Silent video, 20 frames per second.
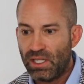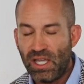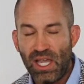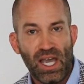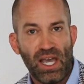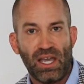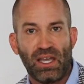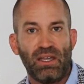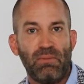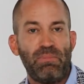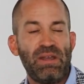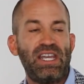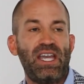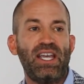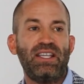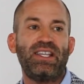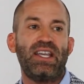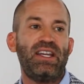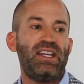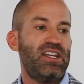Yeah,
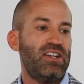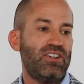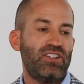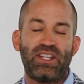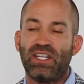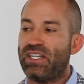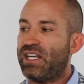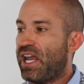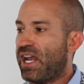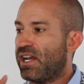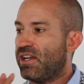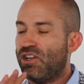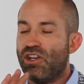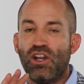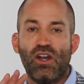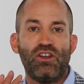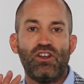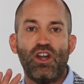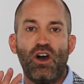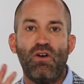because and here's the day.
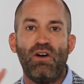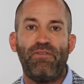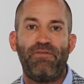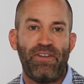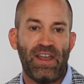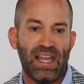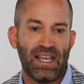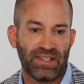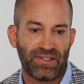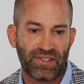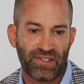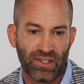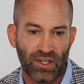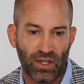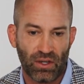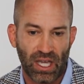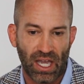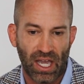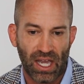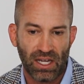No, no offense,
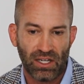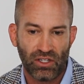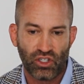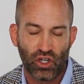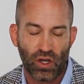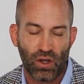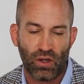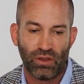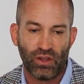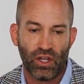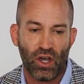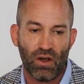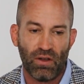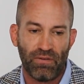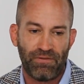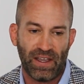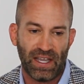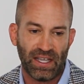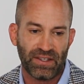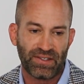okay, Joel. No
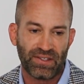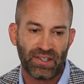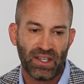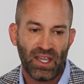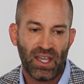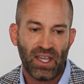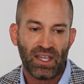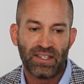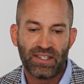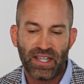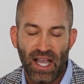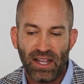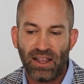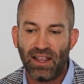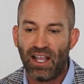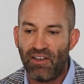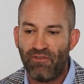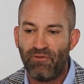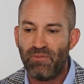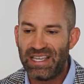offense, because I
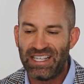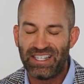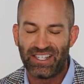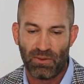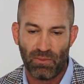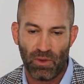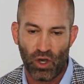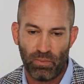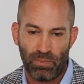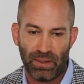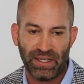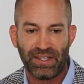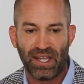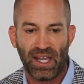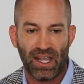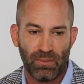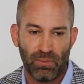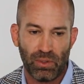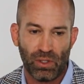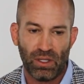love me some open
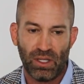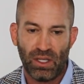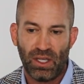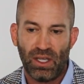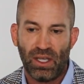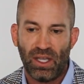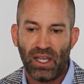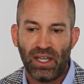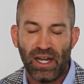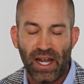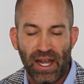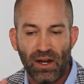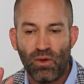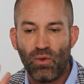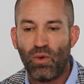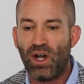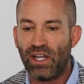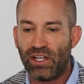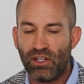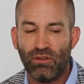table and I
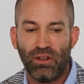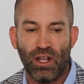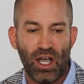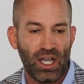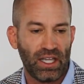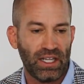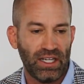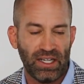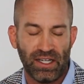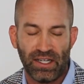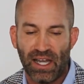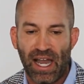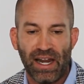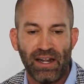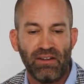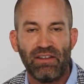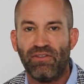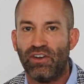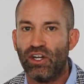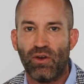don't want you logging in. I
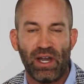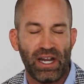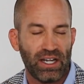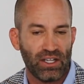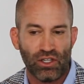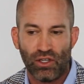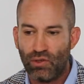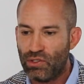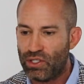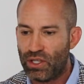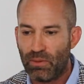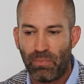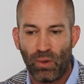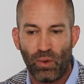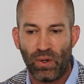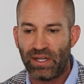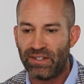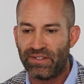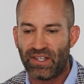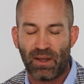don't even know how to use the
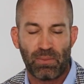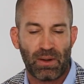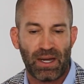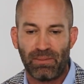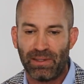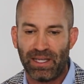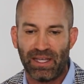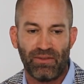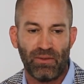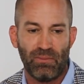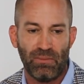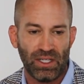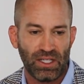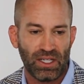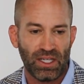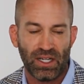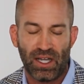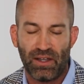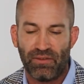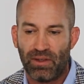points. I probably have a
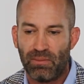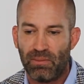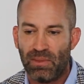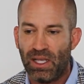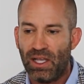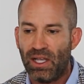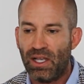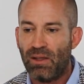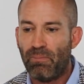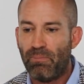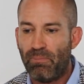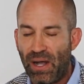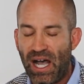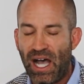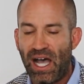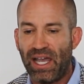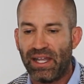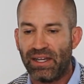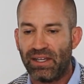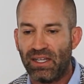million of them,
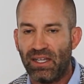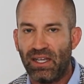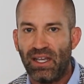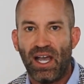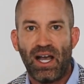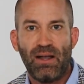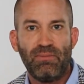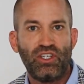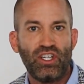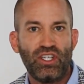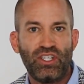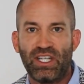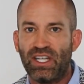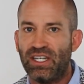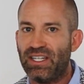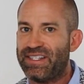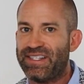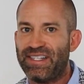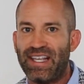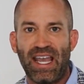but I'm just
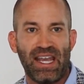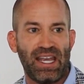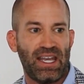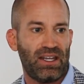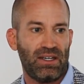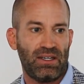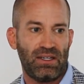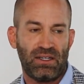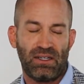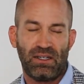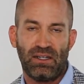going to say it.